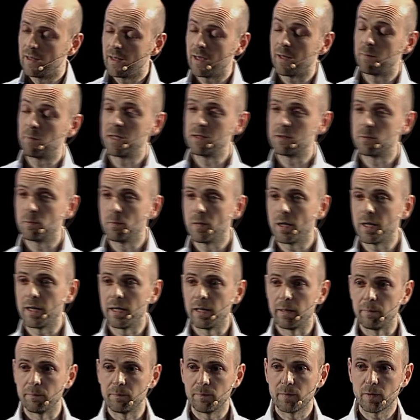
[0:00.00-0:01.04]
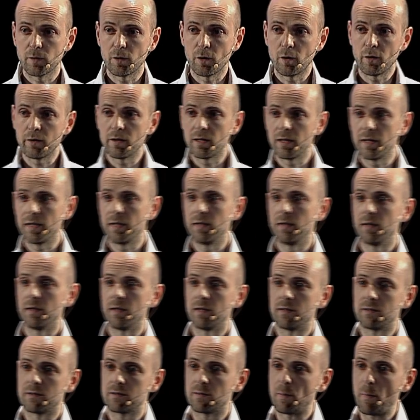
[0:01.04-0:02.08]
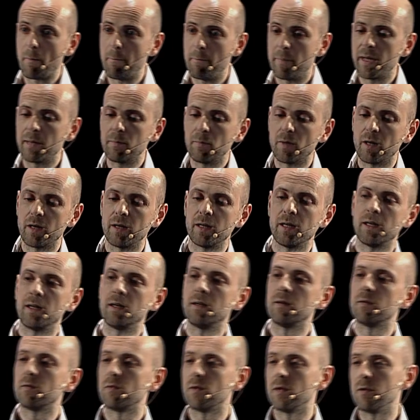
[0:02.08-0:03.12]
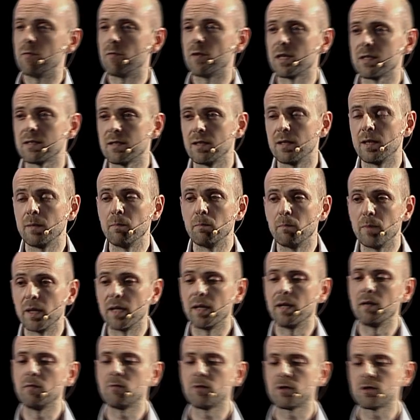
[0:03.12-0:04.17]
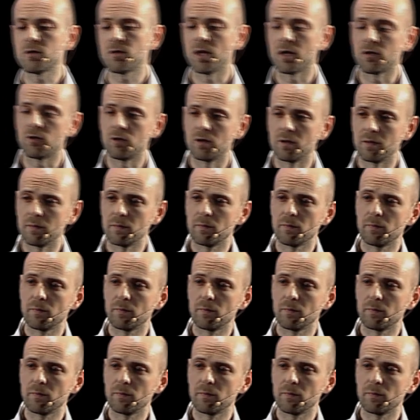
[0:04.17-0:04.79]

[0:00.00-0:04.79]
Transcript: that means money. Currently, it's big money invested in big infrastructure.